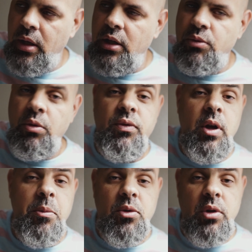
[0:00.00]
And as we
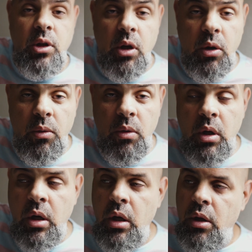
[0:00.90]
famously know,
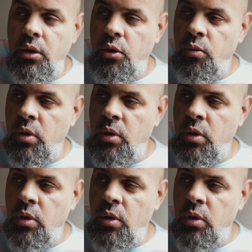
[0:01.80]
the